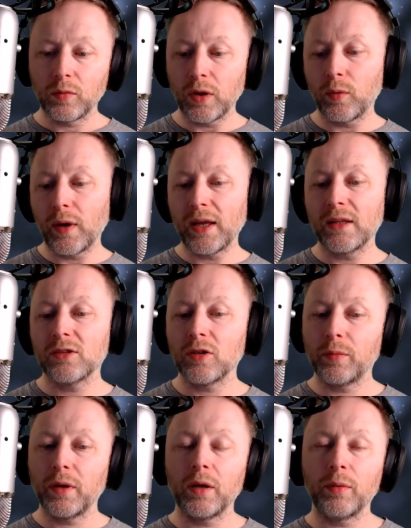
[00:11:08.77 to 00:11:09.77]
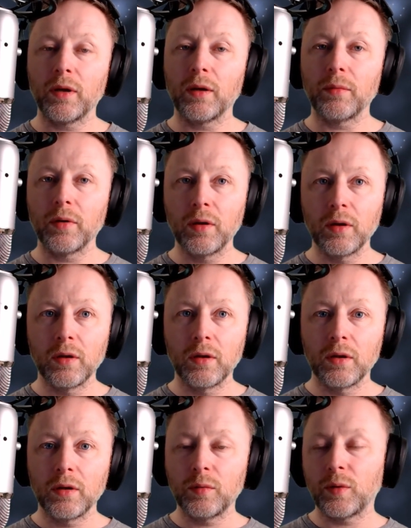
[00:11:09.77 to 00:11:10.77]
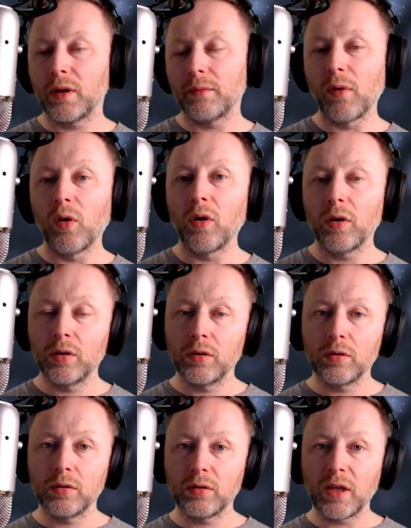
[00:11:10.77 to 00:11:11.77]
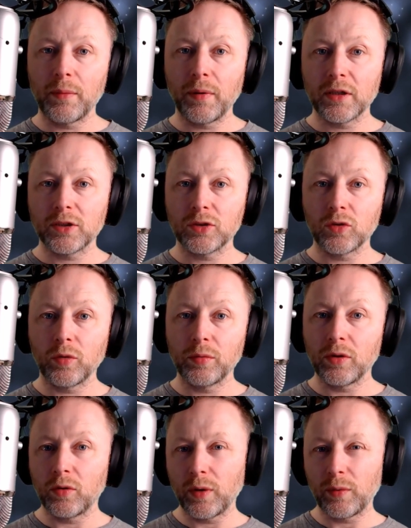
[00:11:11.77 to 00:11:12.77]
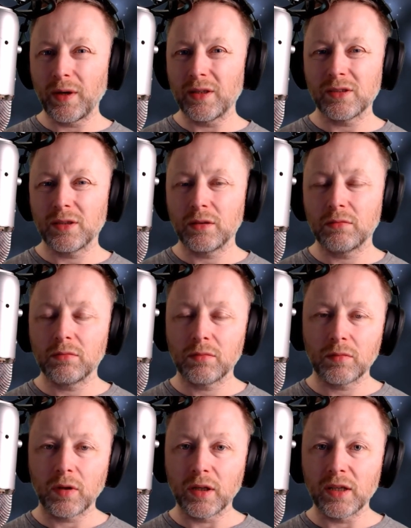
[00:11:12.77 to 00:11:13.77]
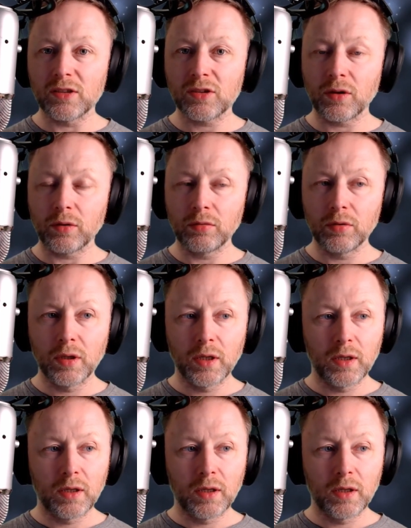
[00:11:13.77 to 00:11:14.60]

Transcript: Wee Wayne's up there with him, with her ma, doing about a show. You know, Wee Wayne's on in school.